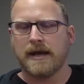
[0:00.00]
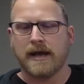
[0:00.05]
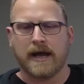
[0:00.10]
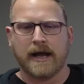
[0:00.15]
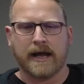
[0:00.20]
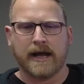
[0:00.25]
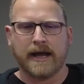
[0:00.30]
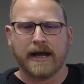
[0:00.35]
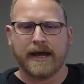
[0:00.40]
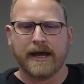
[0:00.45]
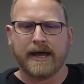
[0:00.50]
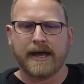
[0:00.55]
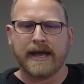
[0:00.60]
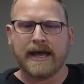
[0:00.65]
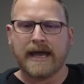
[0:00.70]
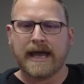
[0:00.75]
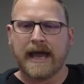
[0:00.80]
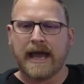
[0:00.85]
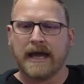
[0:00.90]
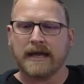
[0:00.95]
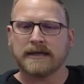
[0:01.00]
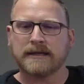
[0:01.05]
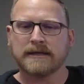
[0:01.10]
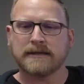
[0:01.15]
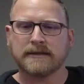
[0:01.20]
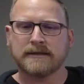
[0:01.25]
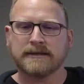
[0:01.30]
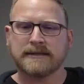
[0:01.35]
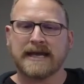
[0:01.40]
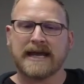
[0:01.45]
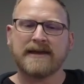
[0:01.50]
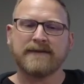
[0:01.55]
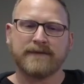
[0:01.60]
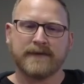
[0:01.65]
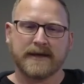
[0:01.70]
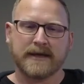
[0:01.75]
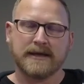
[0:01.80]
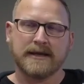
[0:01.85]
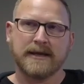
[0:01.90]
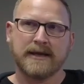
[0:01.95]
And
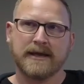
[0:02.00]
David